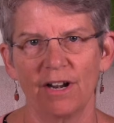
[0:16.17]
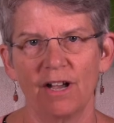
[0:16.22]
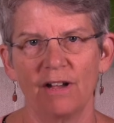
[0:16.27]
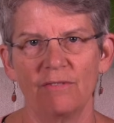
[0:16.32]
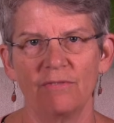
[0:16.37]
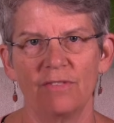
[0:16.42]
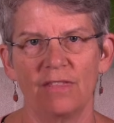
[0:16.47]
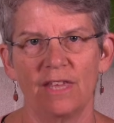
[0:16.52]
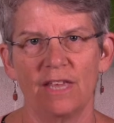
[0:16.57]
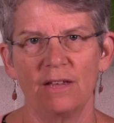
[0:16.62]

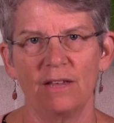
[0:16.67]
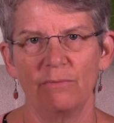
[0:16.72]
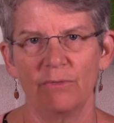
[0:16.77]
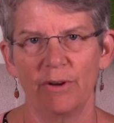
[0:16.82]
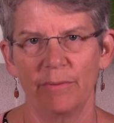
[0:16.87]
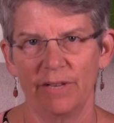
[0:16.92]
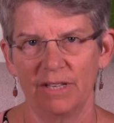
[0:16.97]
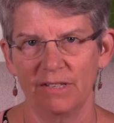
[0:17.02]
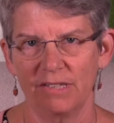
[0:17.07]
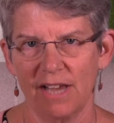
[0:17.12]
of the
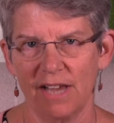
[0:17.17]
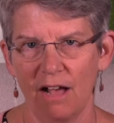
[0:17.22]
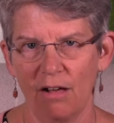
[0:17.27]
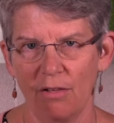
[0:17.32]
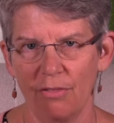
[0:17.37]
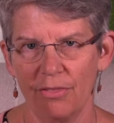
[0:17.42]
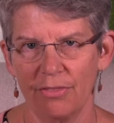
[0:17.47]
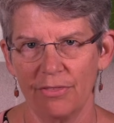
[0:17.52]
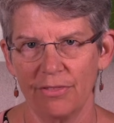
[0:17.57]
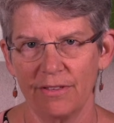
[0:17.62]
Women's
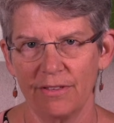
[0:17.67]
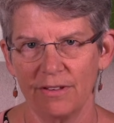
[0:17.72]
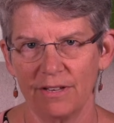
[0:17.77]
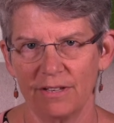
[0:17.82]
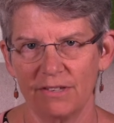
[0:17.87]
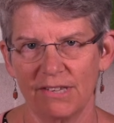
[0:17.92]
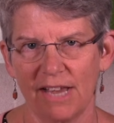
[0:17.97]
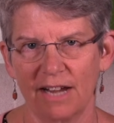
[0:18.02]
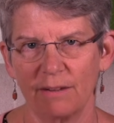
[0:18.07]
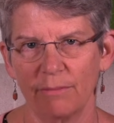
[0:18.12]
Health
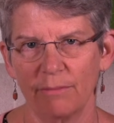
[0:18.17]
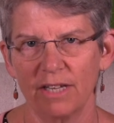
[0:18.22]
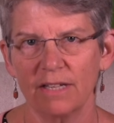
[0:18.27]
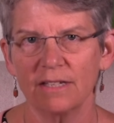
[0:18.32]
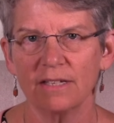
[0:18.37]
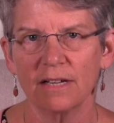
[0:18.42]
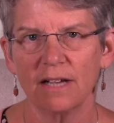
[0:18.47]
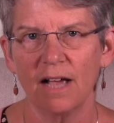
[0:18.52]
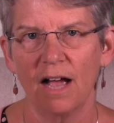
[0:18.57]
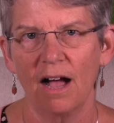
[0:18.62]
segment